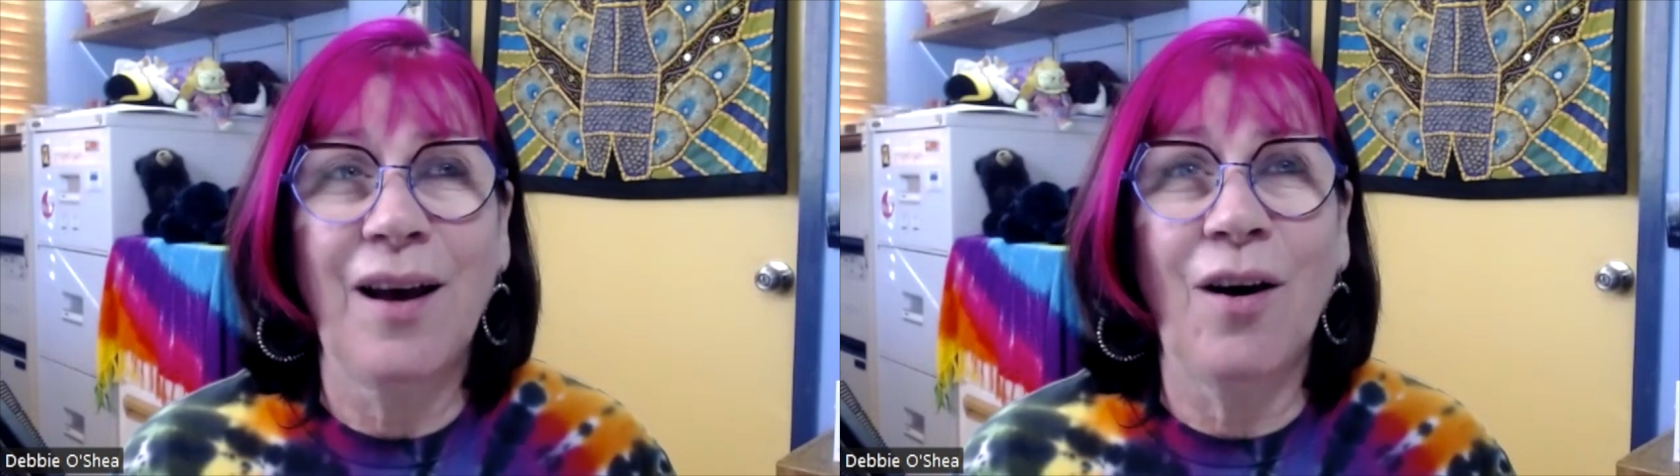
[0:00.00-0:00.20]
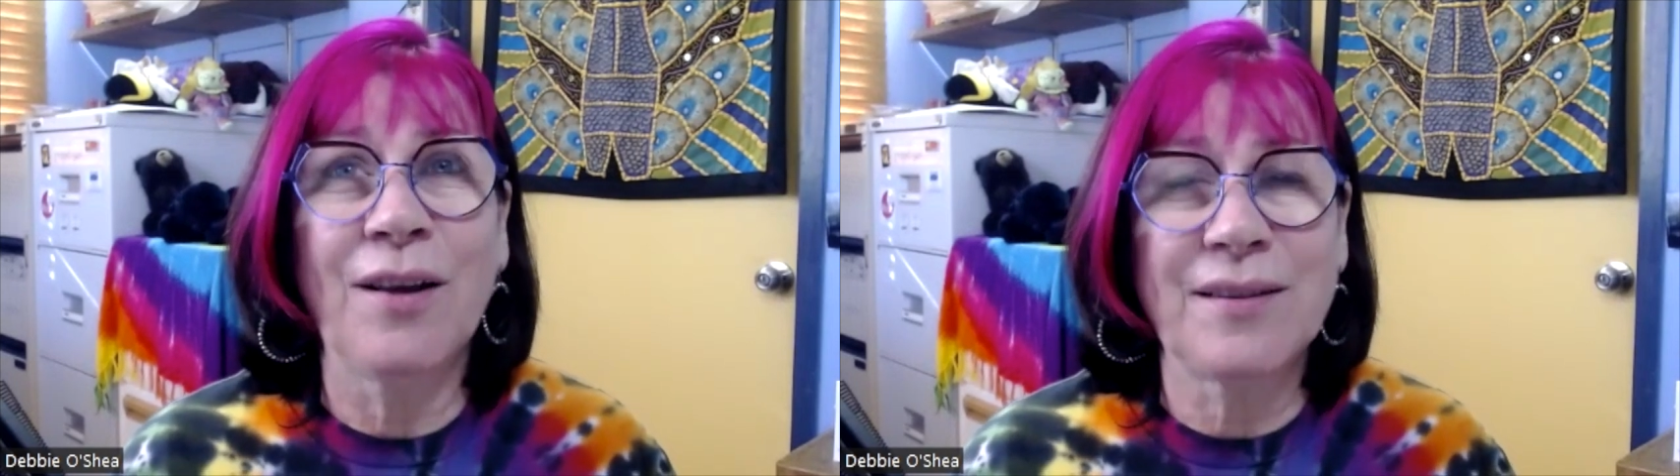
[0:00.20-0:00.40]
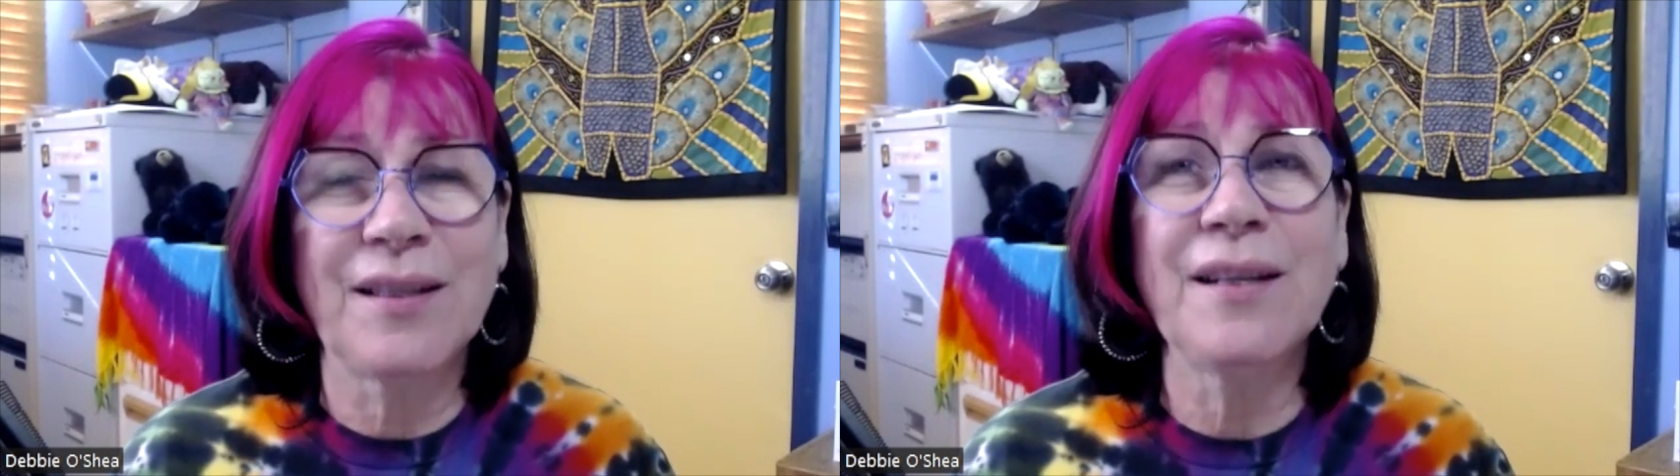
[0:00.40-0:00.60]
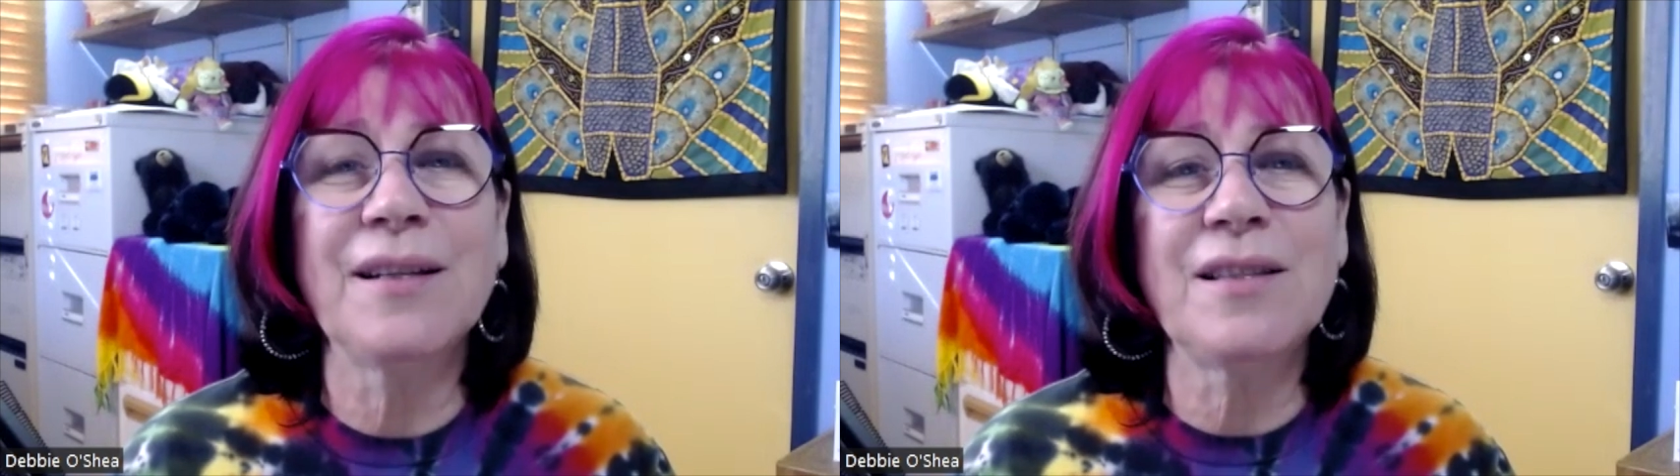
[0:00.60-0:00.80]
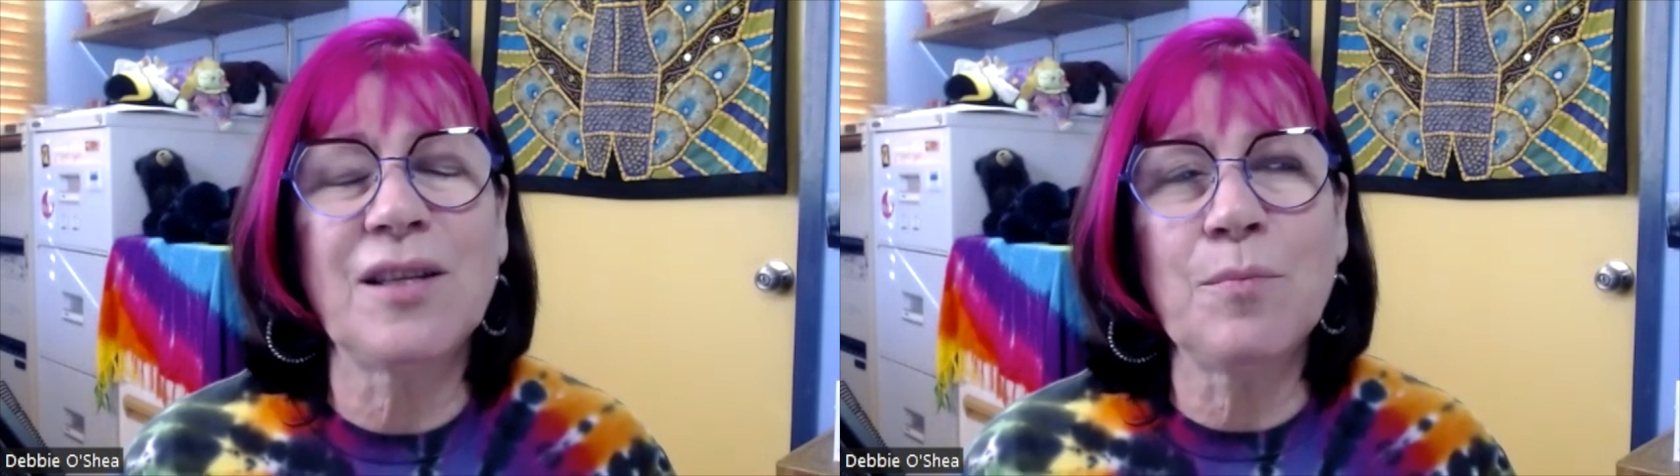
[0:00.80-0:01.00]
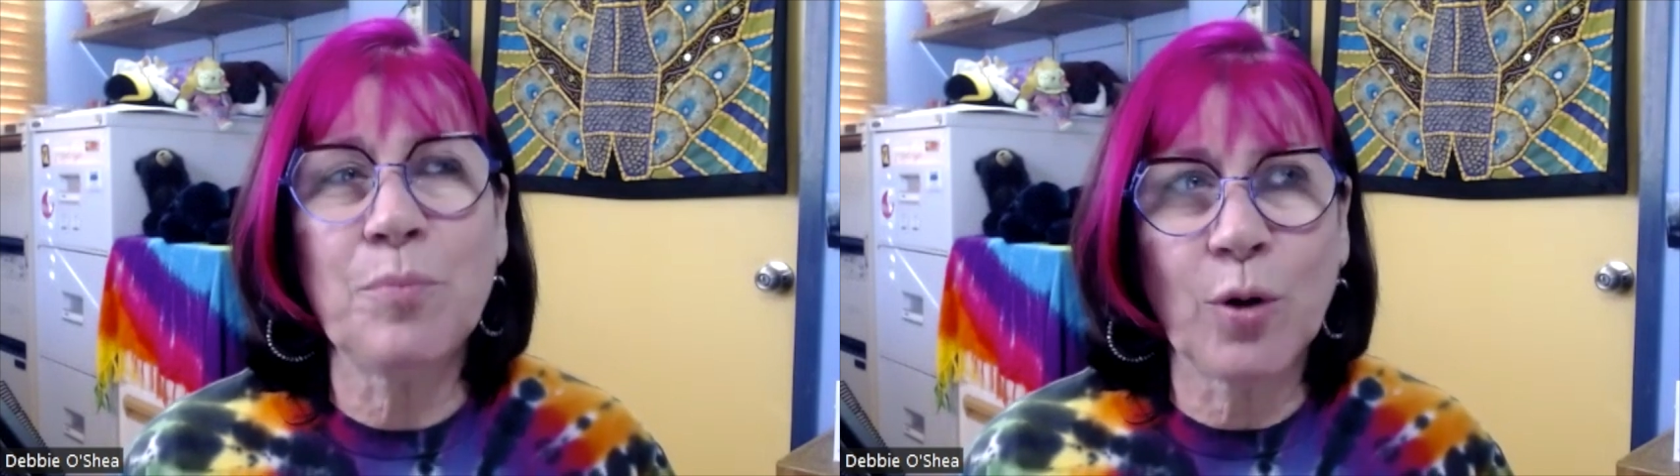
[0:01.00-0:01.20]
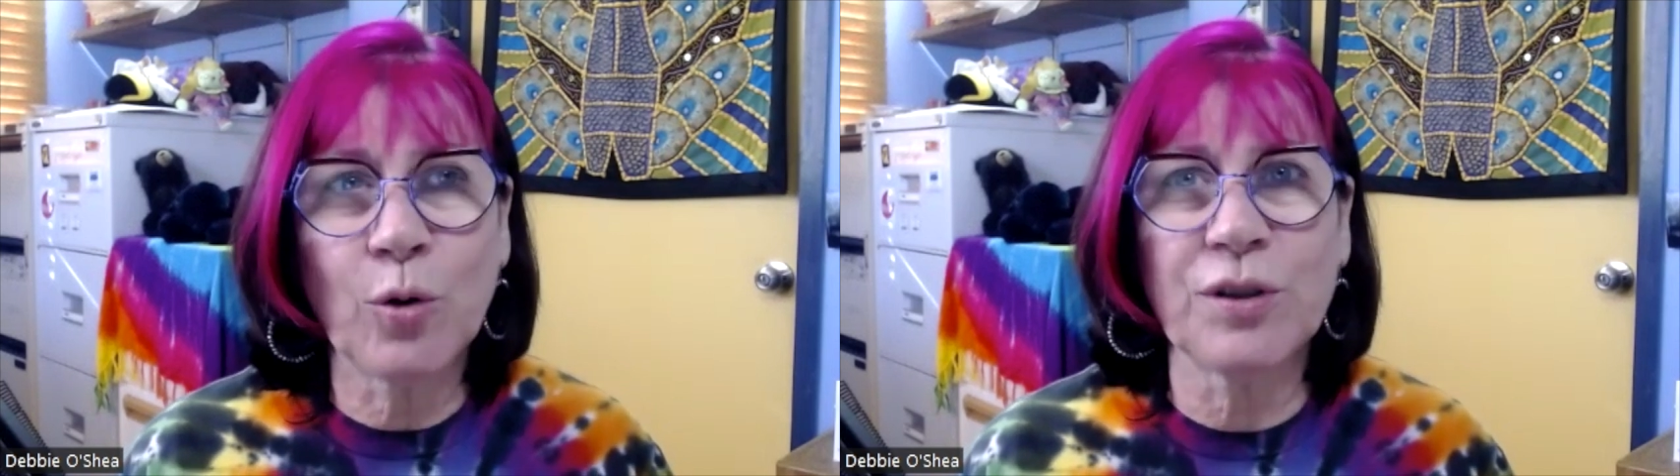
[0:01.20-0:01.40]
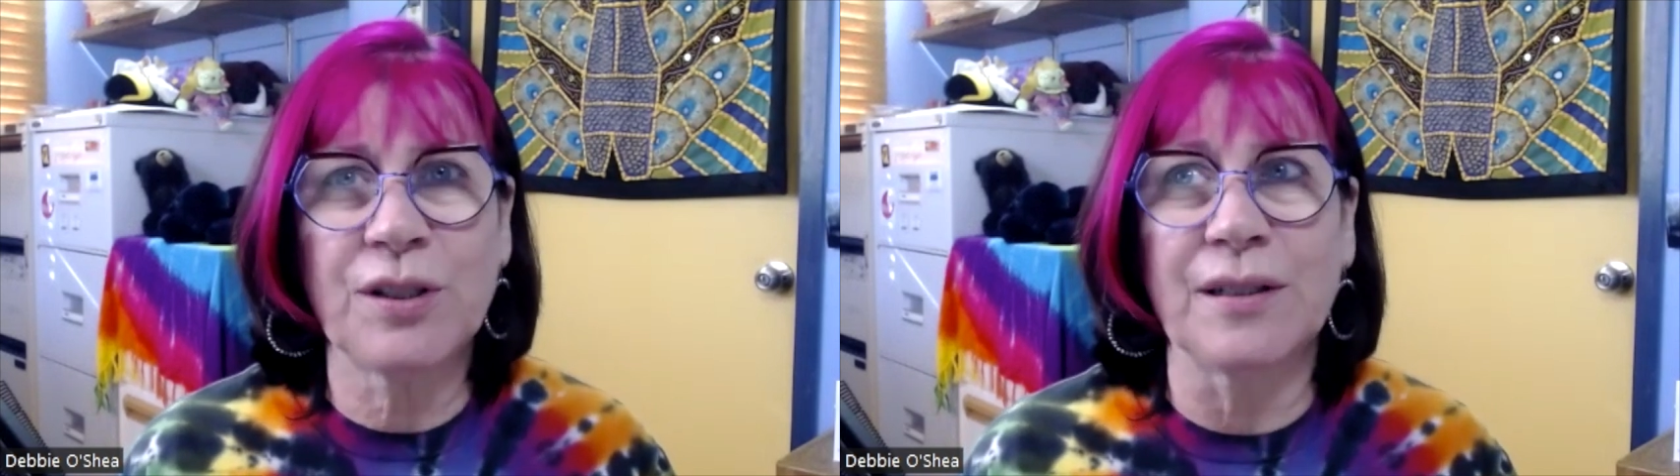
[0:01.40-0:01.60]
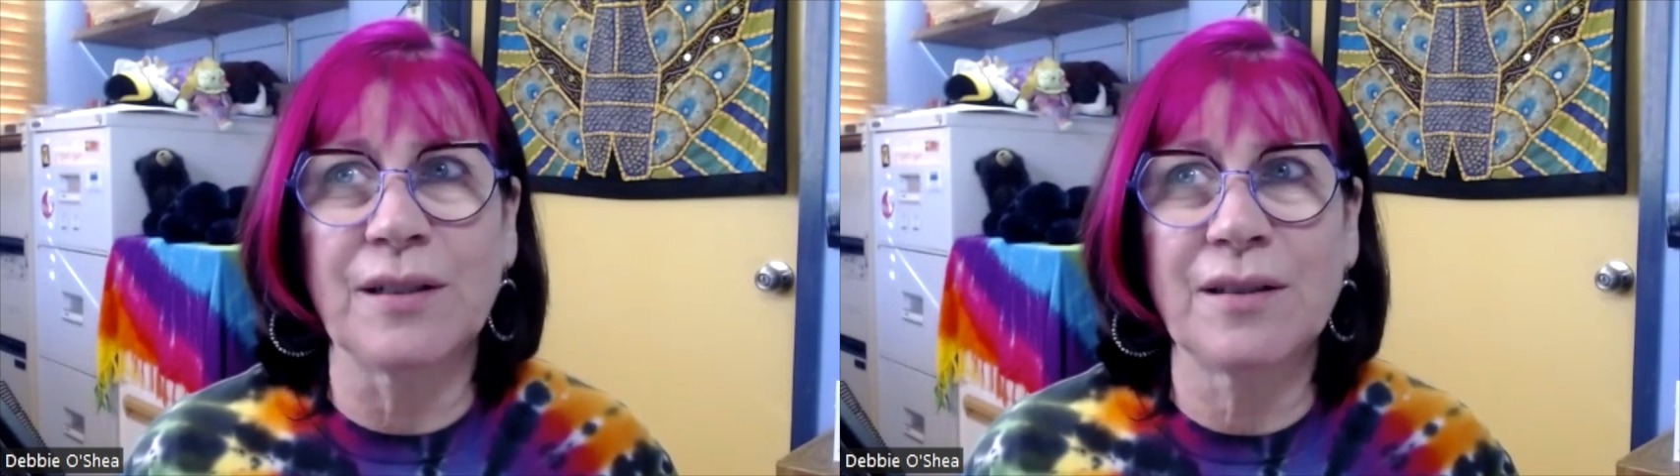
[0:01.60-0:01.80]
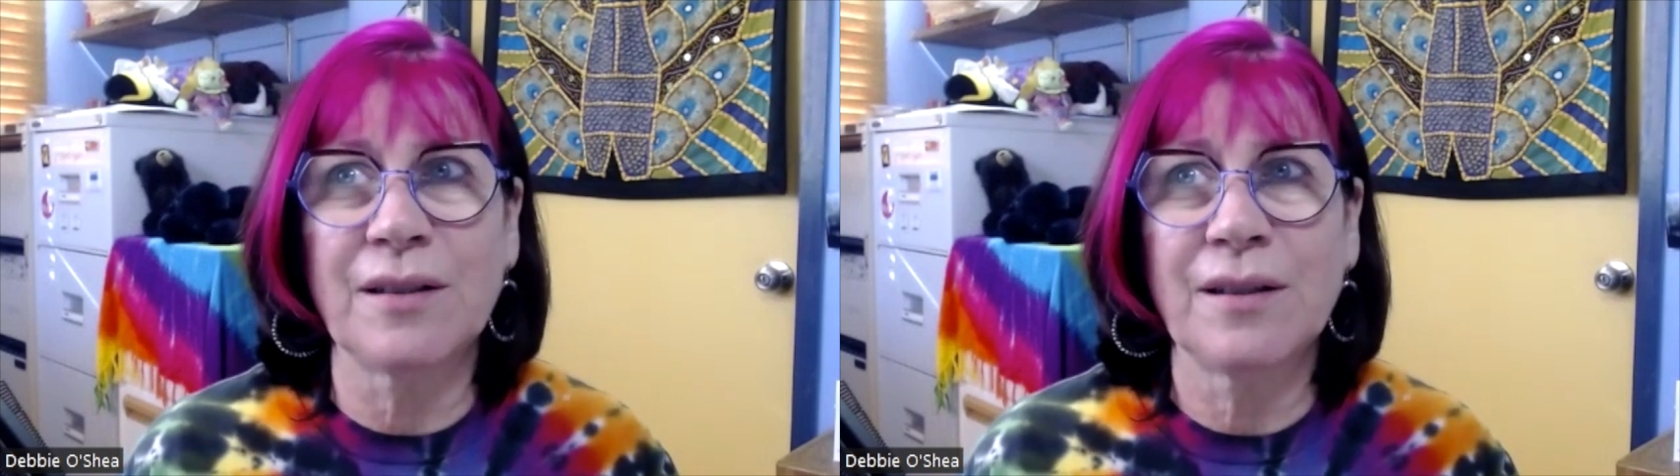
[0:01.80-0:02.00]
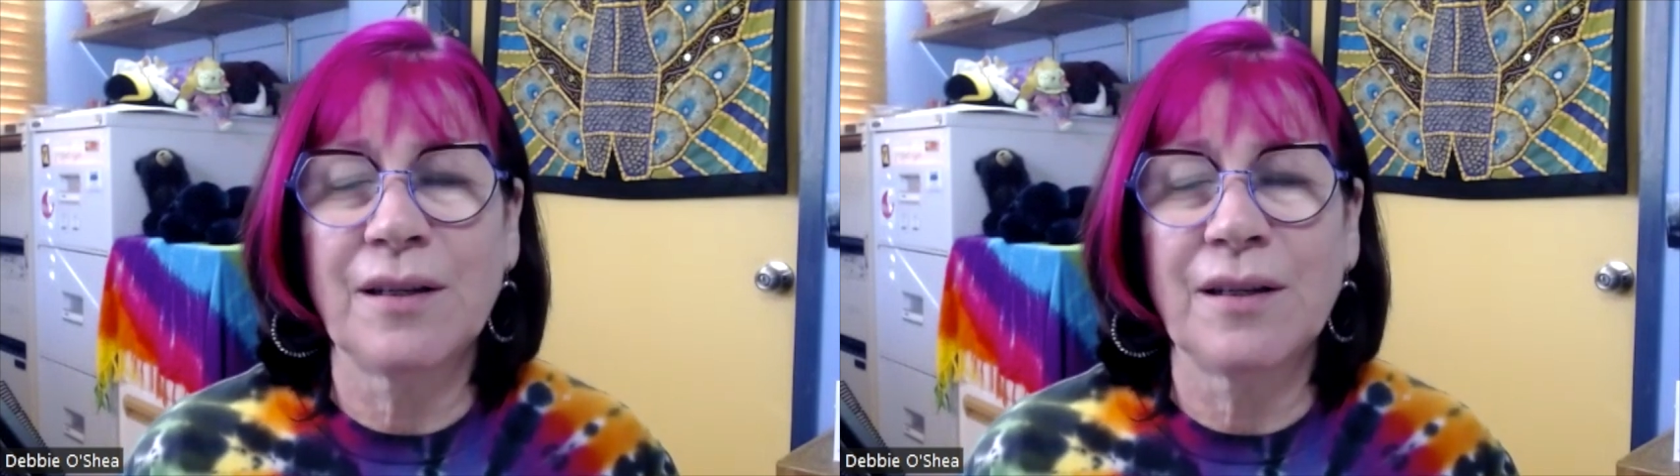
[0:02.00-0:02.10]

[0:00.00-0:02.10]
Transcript: I think it's important